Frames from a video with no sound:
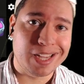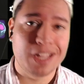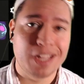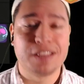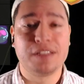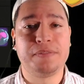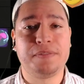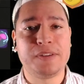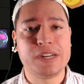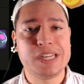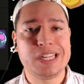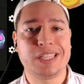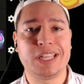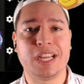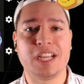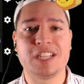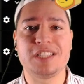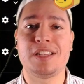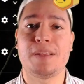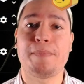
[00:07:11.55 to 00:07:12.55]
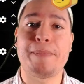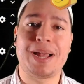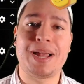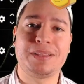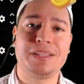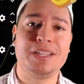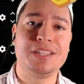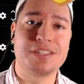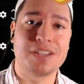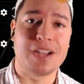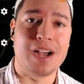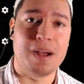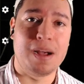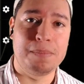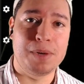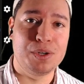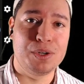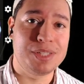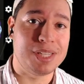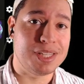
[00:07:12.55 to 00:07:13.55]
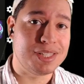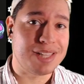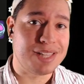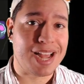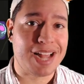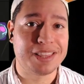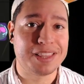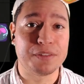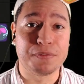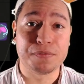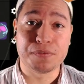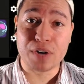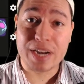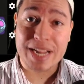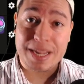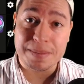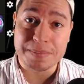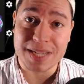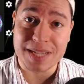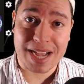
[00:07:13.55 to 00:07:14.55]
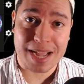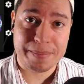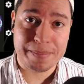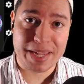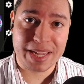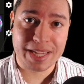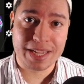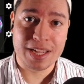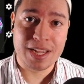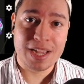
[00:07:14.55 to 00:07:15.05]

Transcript: The funny things about these combos is that the frame timing